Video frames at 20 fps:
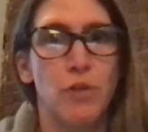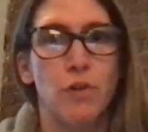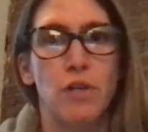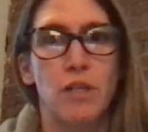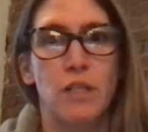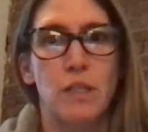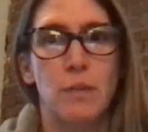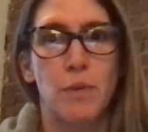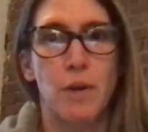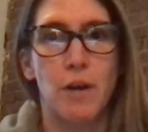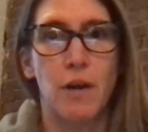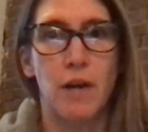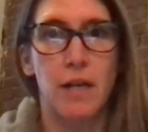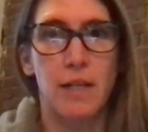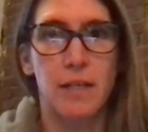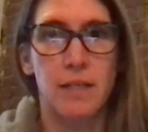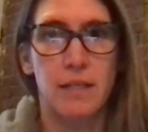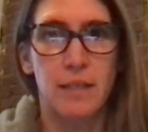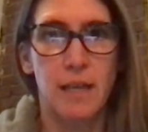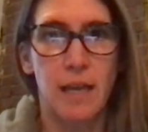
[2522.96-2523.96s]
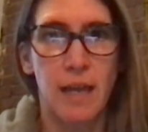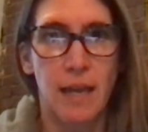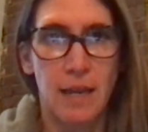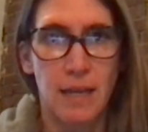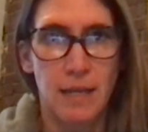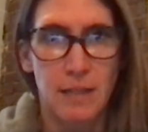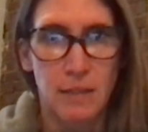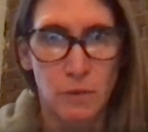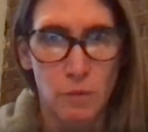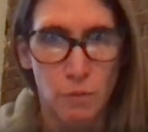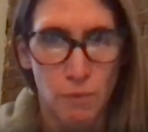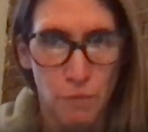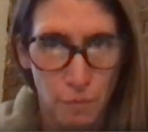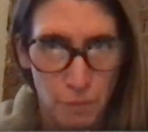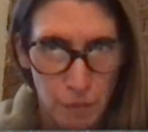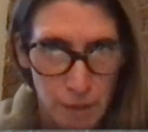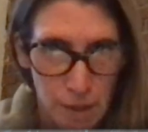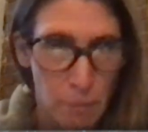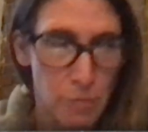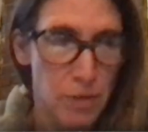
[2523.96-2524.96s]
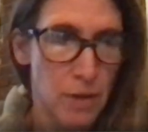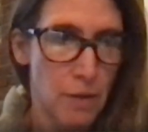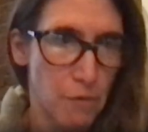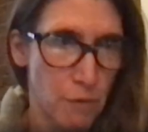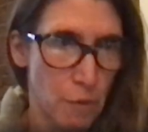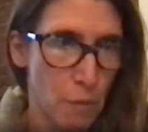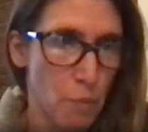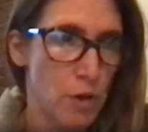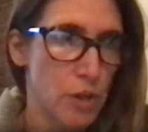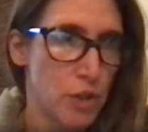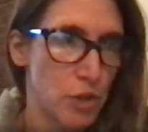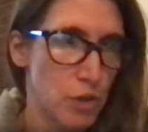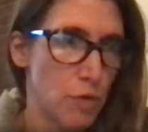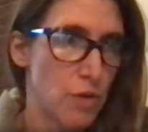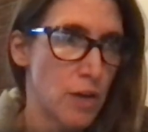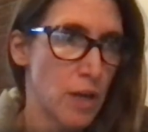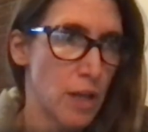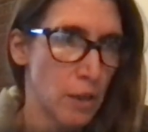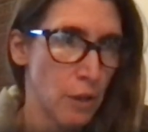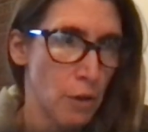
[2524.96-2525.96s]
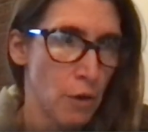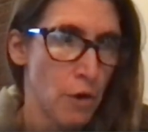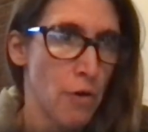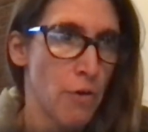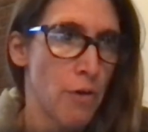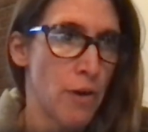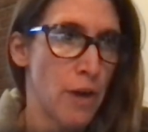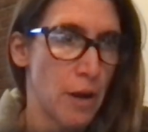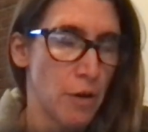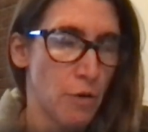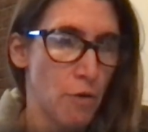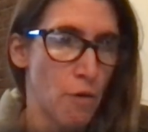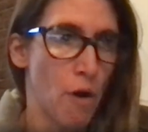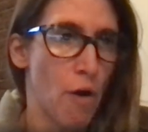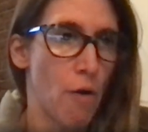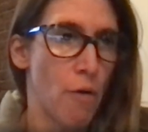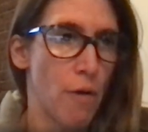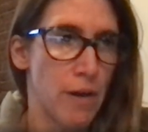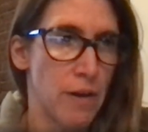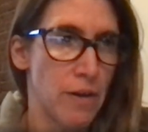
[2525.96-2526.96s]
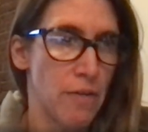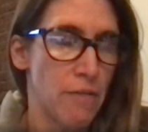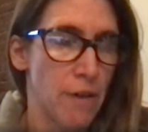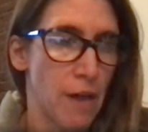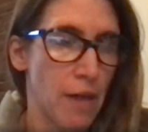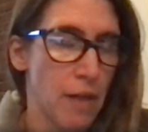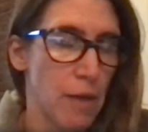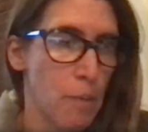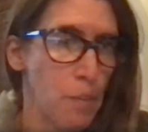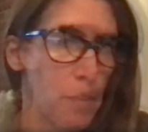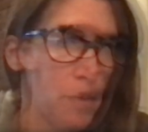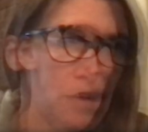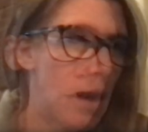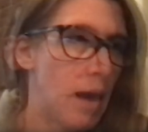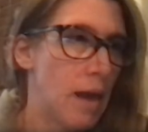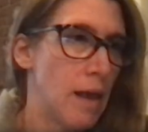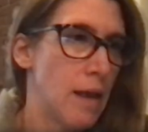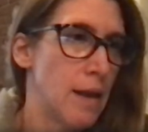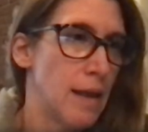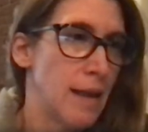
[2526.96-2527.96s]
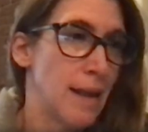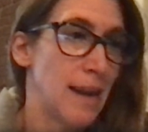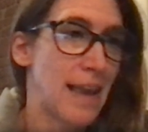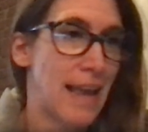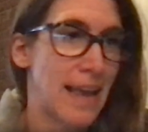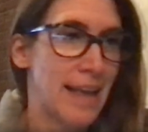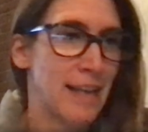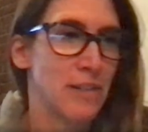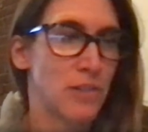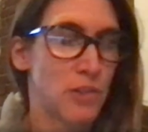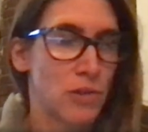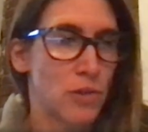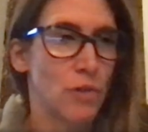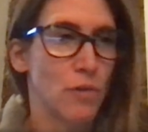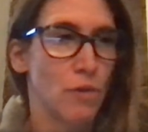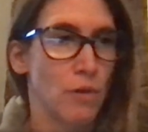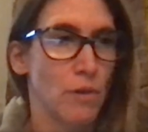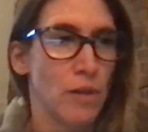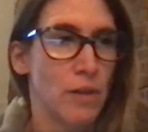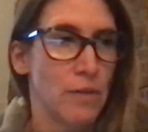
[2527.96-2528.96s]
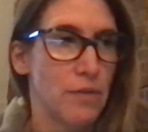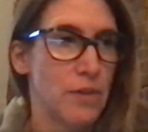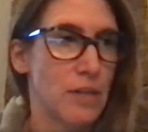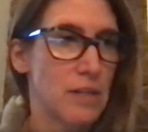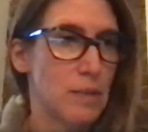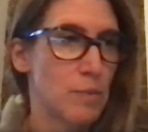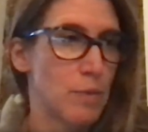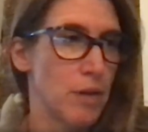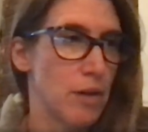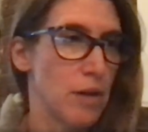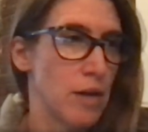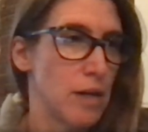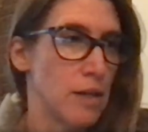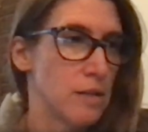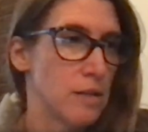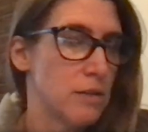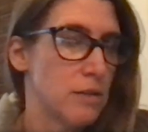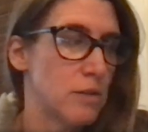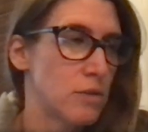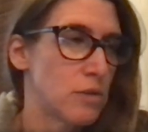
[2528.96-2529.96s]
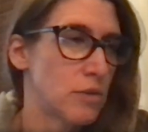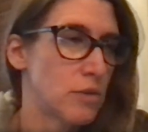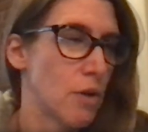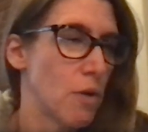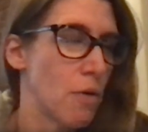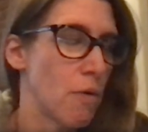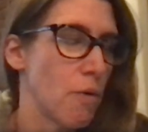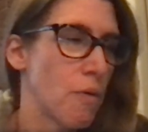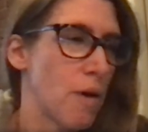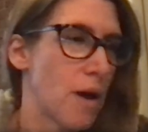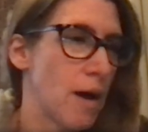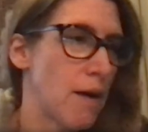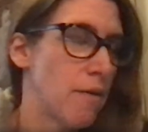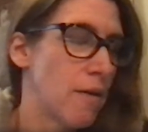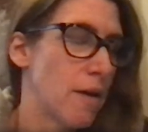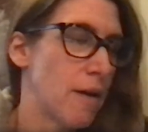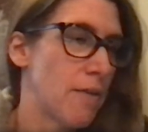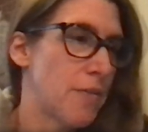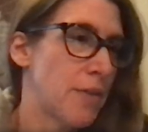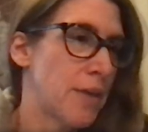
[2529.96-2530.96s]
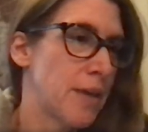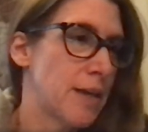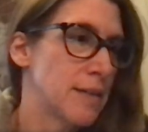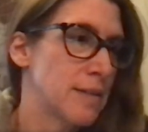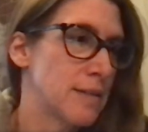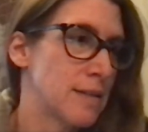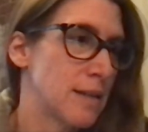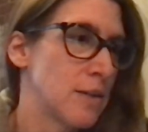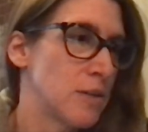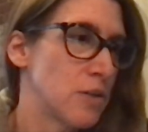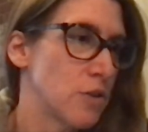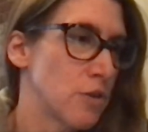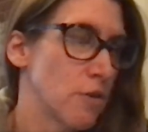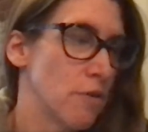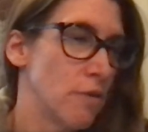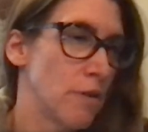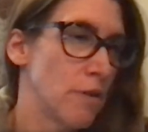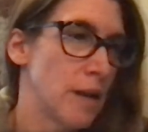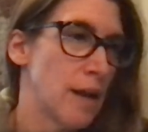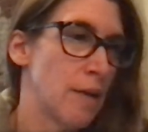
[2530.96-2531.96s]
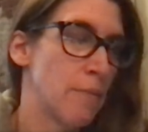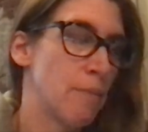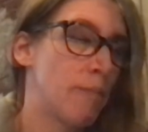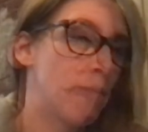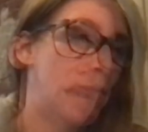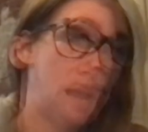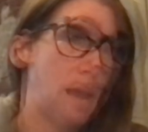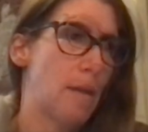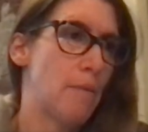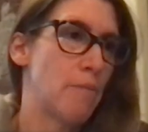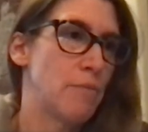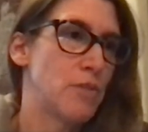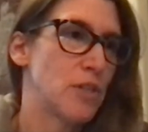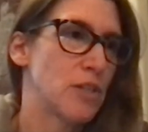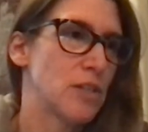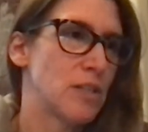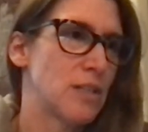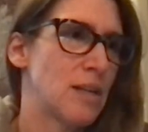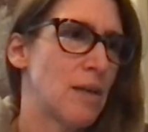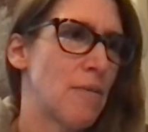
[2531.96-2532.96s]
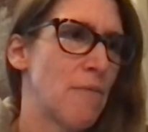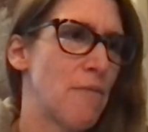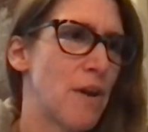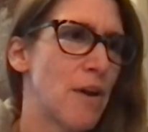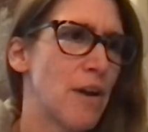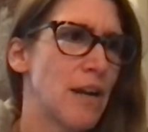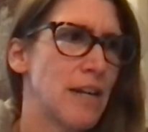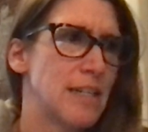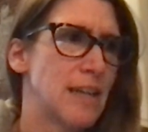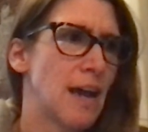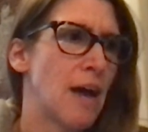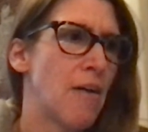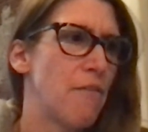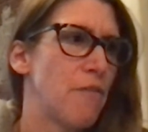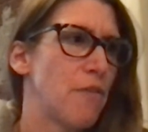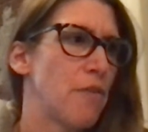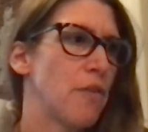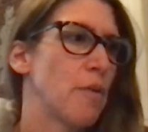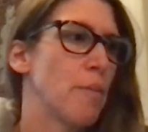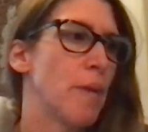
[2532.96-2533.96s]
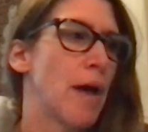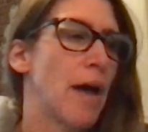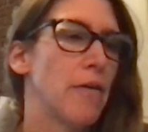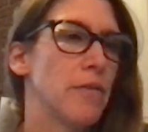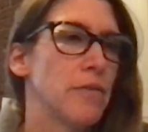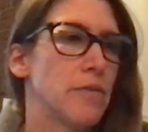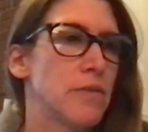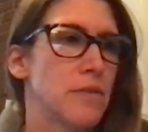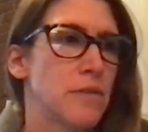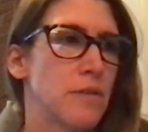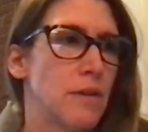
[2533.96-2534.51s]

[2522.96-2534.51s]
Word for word: your experience and it's something from which you can learn and grow and develop and enhance your lived experience so i, I think it's integral and i'm i'm just i'm very doubtful about